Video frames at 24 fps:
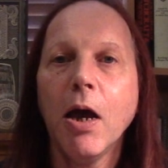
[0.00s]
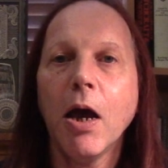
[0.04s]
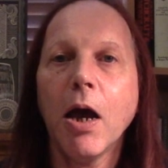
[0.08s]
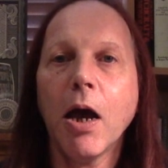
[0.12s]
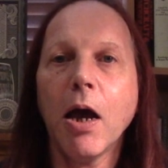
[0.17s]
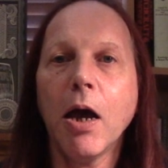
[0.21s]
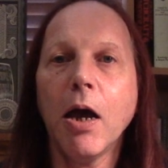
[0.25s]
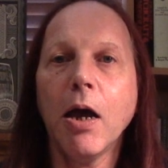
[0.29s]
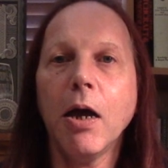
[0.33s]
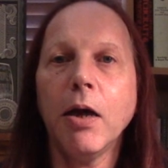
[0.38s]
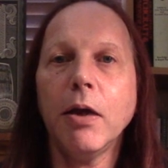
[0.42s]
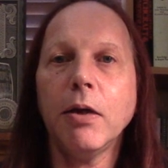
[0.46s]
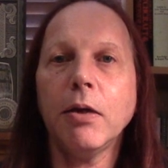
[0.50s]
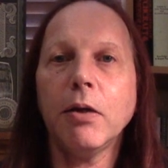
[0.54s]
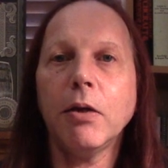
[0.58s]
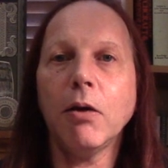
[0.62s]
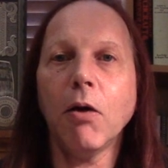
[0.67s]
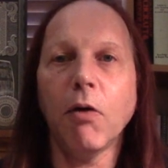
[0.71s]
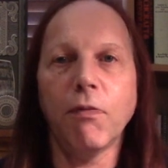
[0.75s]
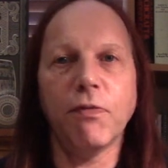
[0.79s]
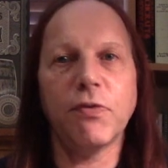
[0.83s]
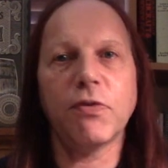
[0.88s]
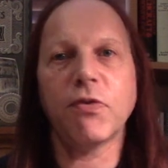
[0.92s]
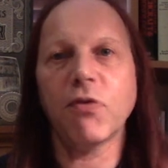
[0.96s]
And
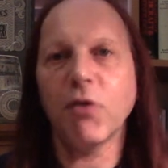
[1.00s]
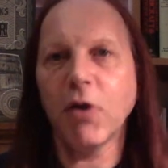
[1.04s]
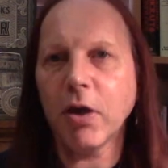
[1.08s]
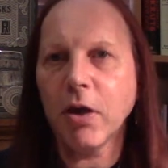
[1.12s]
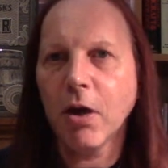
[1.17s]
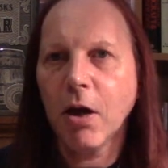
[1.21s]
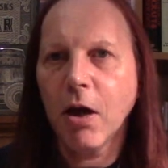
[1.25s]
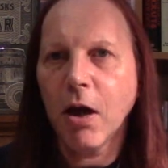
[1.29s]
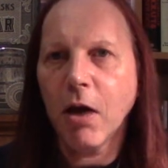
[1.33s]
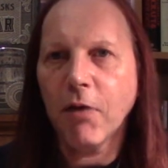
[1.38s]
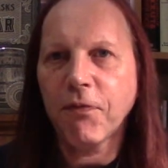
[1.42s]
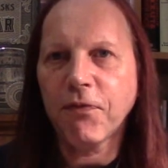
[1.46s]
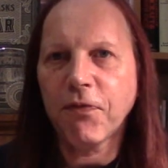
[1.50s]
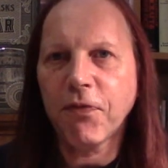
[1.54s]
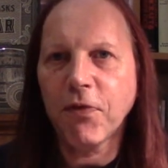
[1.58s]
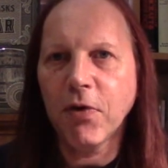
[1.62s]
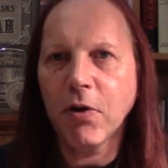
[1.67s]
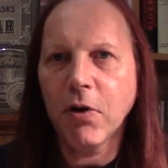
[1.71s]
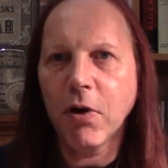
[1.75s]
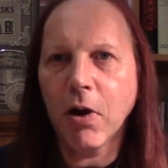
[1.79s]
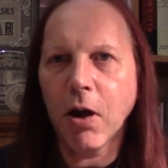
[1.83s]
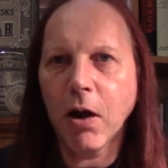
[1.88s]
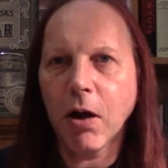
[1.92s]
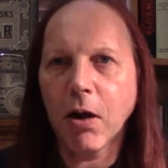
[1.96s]
obviously
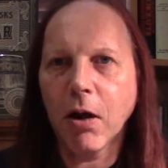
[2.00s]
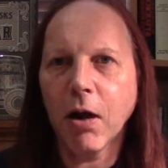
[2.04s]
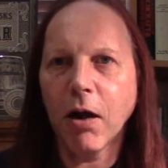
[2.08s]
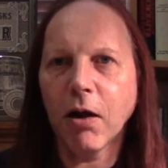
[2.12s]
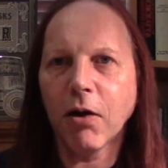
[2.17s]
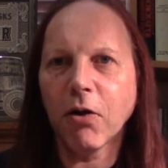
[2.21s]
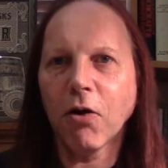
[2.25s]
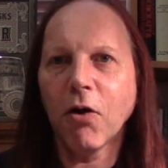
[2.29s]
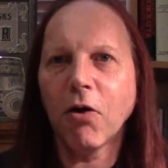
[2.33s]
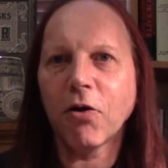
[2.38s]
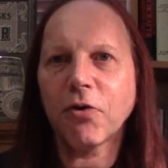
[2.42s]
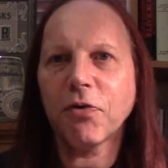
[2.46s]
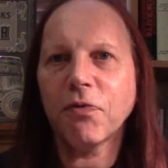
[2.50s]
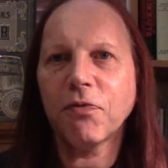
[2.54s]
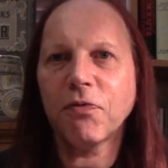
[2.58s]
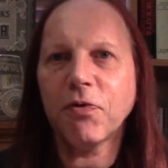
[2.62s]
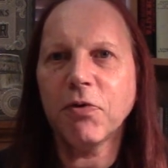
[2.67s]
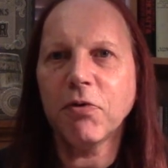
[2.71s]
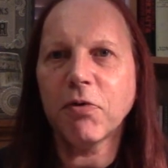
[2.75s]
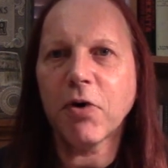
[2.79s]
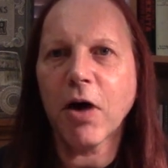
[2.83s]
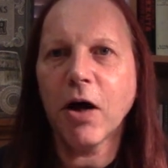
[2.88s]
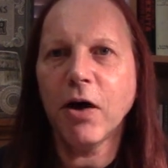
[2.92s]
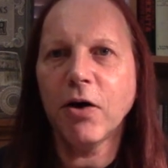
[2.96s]
for a lot of
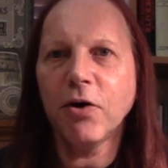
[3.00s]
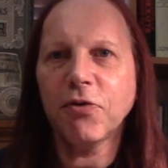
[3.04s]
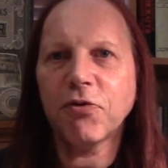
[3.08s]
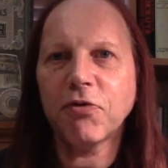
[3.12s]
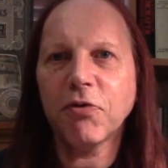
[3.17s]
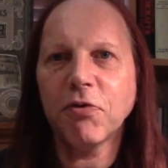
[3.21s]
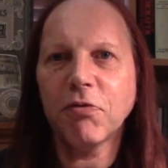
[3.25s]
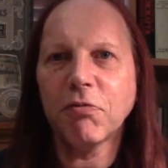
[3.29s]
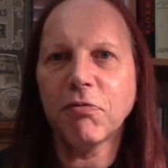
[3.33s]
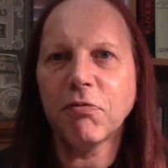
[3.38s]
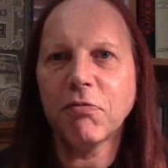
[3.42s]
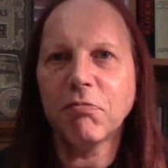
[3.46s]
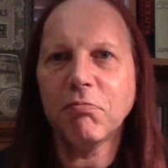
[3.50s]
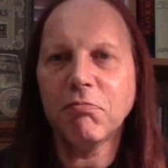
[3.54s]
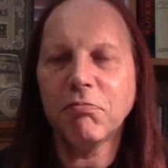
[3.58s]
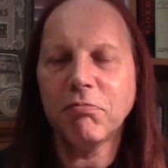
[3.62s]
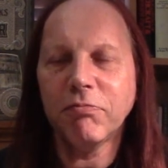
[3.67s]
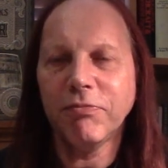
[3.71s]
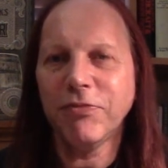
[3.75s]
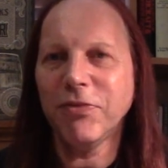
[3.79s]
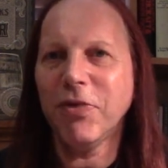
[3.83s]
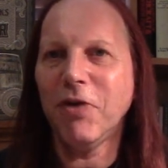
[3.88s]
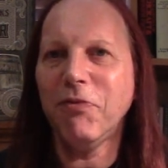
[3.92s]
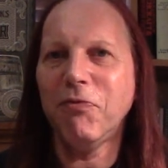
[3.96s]
you guys, you
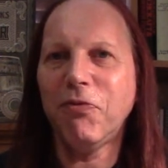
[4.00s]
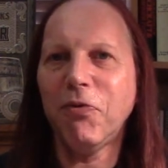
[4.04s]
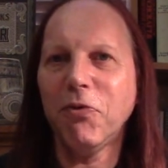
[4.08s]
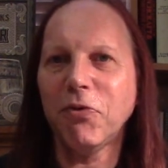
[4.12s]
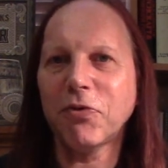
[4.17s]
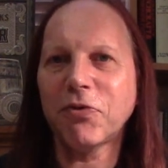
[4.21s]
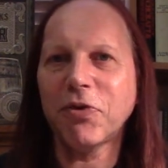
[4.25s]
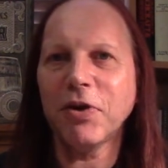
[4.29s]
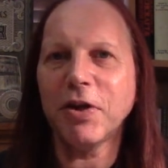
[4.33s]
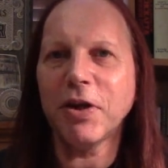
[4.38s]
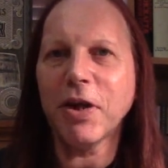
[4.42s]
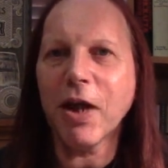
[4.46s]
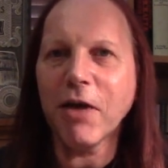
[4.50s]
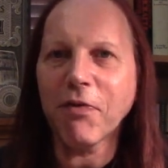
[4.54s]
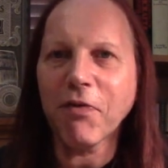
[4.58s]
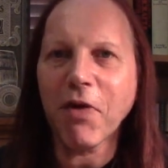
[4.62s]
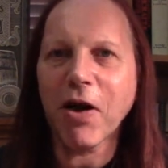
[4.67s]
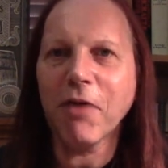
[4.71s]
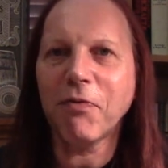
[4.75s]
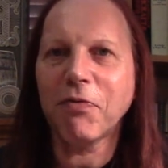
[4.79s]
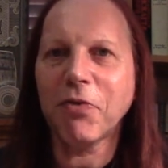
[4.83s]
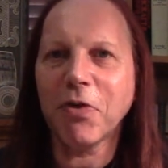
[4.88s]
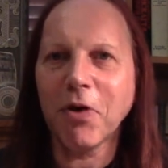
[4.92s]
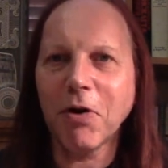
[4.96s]
unfortunately never
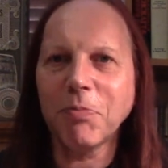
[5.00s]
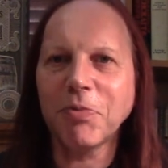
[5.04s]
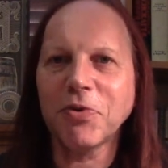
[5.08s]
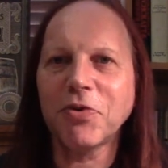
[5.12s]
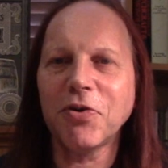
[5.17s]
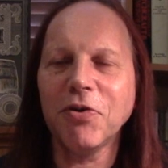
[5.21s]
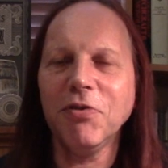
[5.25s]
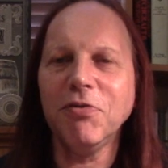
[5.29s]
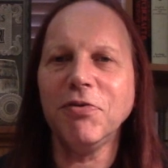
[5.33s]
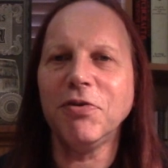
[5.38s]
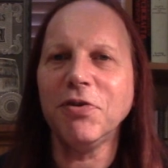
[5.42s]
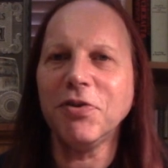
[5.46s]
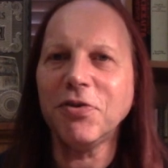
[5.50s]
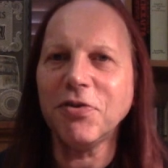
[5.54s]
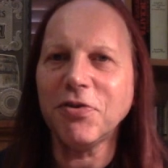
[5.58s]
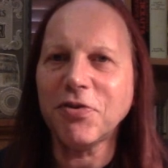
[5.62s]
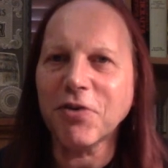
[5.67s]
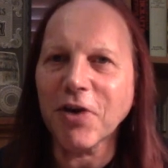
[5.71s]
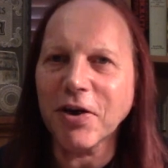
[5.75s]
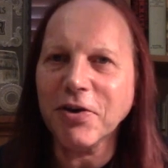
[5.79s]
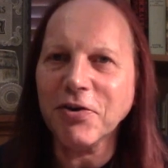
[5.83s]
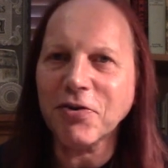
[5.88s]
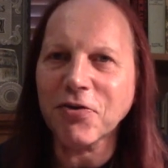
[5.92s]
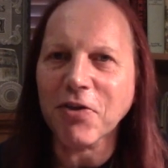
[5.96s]
have the opportunity to
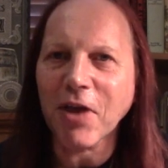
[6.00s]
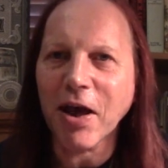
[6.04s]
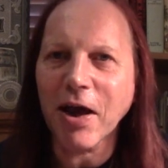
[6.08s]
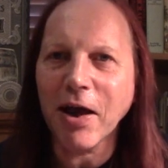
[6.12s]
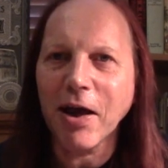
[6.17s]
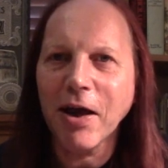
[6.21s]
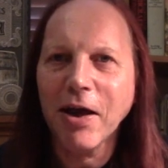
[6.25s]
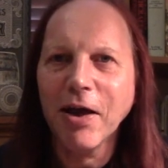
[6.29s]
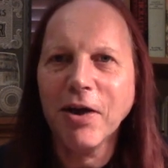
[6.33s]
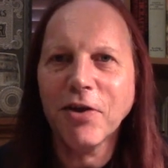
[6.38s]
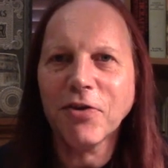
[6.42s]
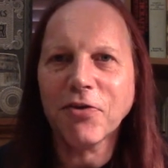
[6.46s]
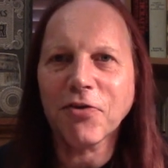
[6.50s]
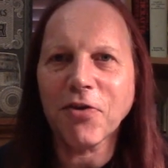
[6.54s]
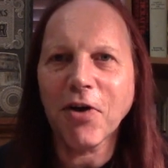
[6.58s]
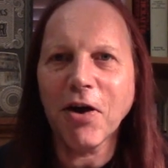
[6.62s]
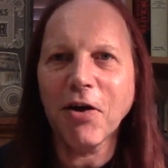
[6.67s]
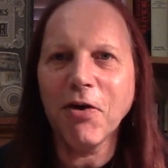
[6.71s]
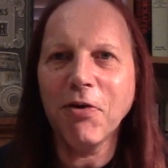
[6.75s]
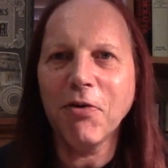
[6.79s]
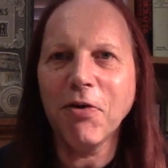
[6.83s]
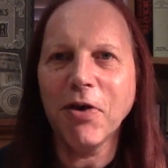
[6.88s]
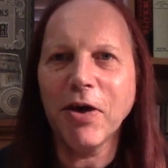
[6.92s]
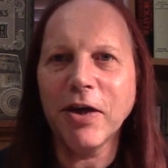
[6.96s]
taste that,
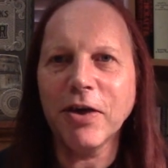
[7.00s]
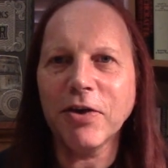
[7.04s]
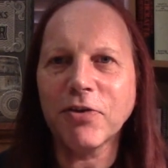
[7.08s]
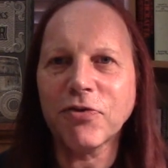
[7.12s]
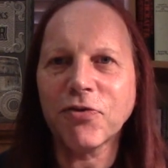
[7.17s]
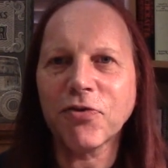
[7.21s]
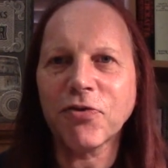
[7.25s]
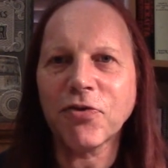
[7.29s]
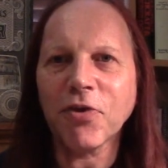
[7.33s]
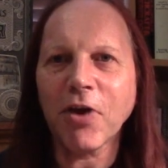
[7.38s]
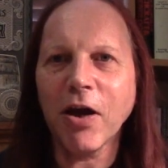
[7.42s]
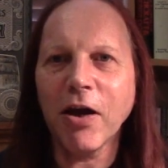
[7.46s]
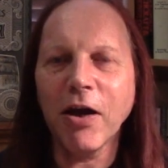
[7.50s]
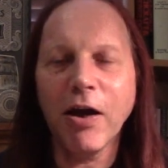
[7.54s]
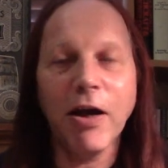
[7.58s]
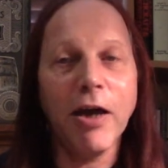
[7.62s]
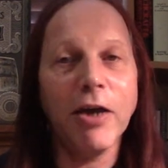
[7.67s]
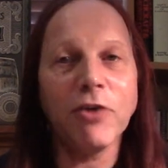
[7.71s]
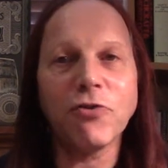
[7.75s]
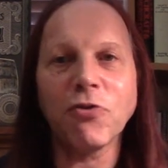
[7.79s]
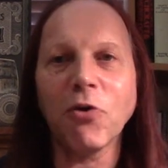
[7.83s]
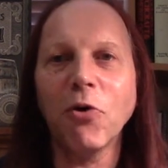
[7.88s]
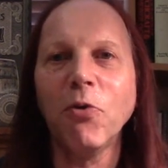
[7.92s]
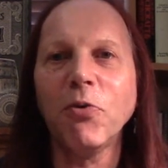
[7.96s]
so it's
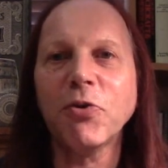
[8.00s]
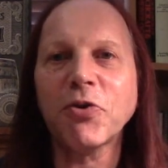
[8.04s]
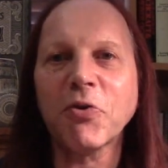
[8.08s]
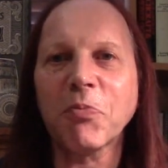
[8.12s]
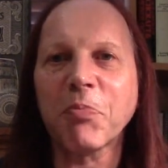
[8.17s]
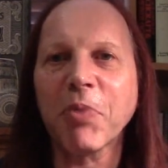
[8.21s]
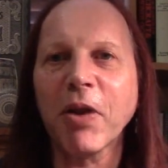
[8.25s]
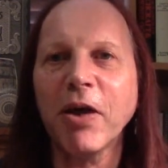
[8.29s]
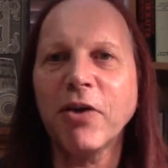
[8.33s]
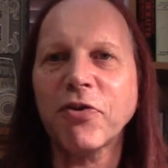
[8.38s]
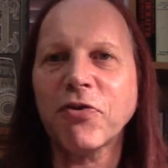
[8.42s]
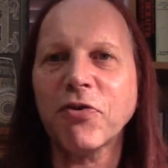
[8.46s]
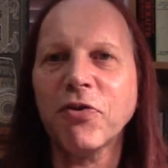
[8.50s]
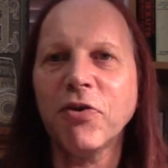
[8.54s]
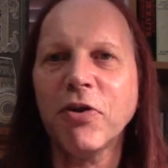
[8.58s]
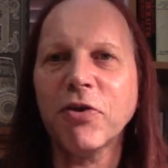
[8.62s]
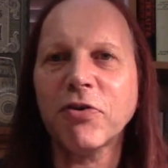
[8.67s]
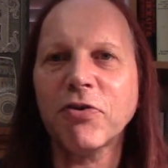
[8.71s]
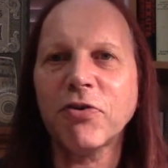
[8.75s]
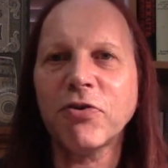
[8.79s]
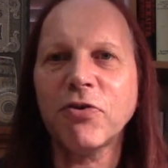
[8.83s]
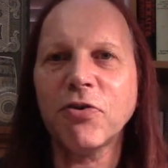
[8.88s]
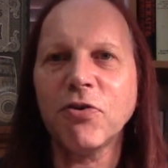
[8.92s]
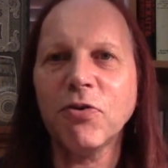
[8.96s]
always a pleasure
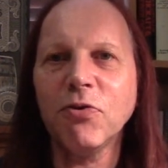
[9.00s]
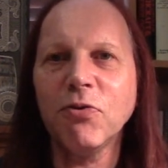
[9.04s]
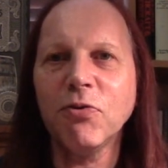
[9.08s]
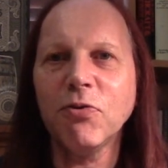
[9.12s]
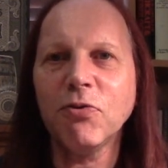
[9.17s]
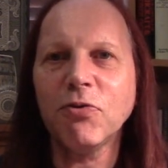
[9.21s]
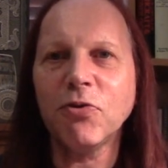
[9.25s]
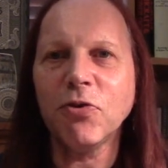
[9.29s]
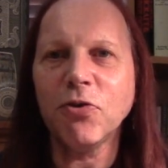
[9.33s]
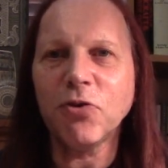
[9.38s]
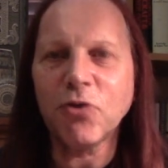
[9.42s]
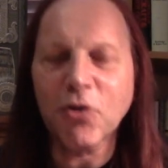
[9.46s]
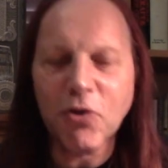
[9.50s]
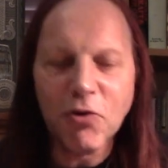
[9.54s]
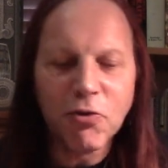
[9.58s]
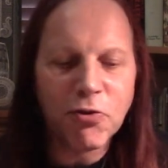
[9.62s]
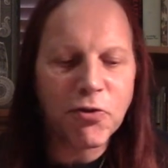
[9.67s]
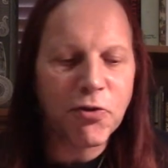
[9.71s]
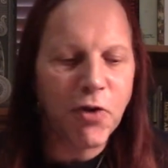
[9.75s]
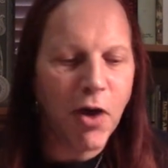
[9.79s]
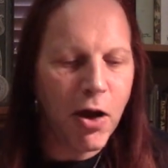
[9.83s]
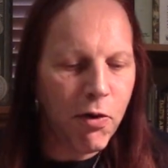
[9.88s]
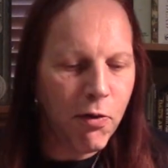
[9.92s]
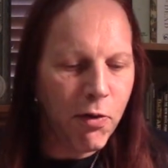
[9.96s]
to do
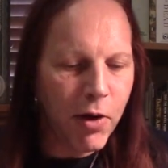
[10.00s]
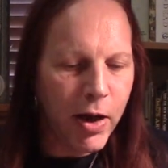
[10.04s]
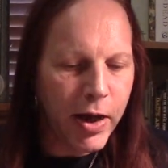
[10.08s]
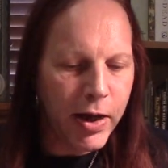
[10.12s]
so.